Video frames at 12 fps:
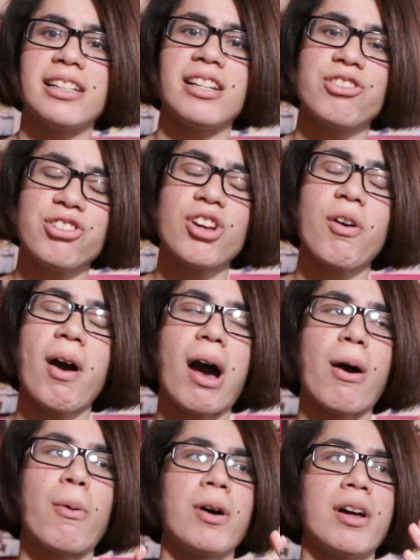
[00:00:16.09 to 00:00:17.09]
Because you know
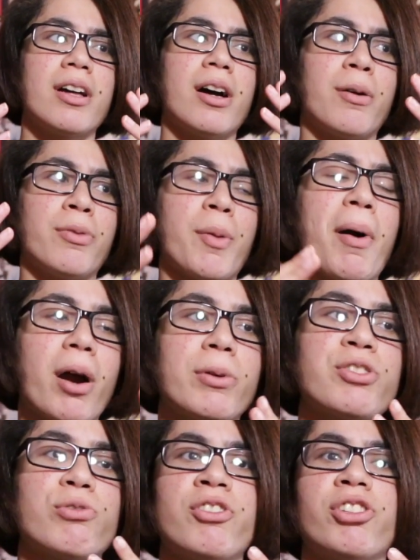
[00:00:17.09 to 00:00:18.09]
how the part
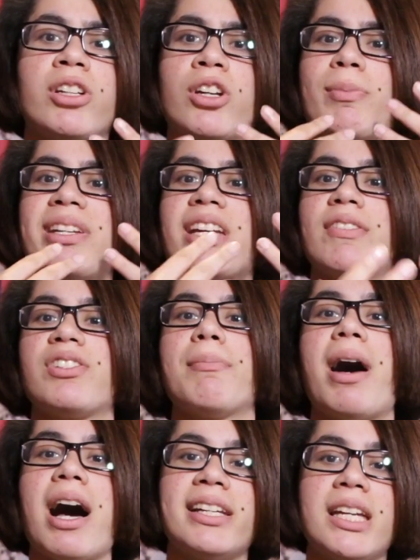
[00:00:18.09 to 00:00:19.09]
was originally going to be given to
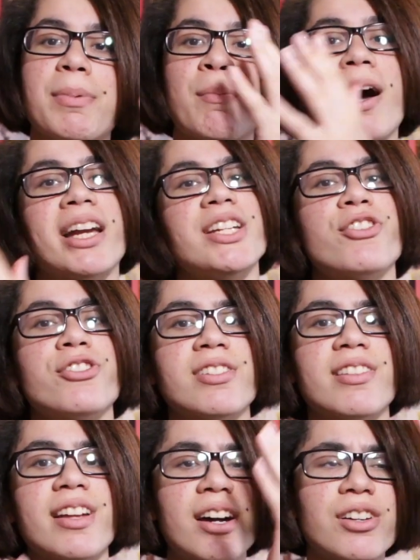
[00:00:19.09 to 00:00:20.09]
Maki, but Maki turned
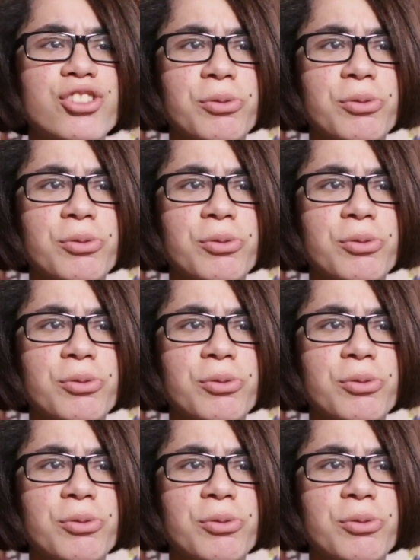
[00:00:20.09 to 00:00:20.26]
it down.